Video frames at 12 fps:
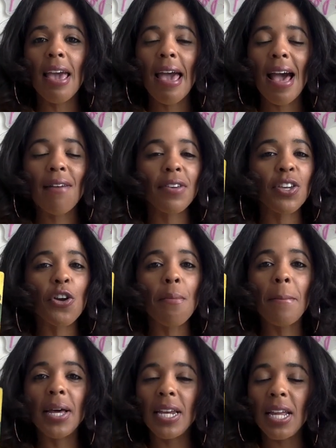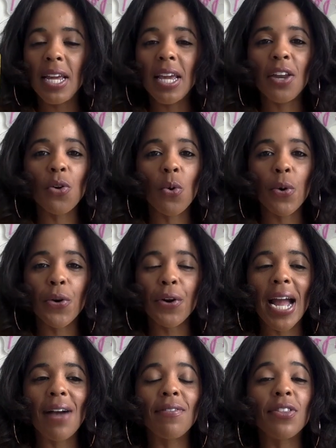having your money in order,
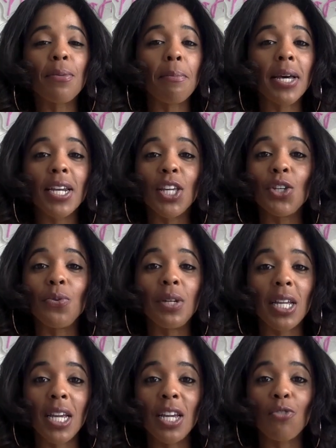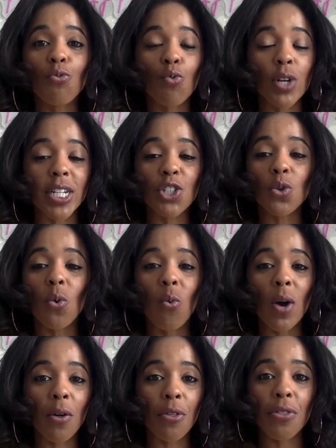having the money you need, rich,
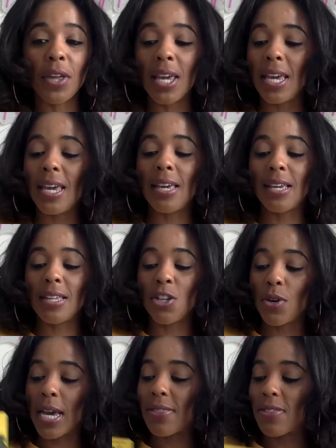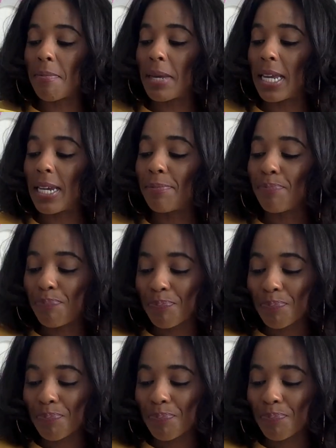wealthy, you got the money.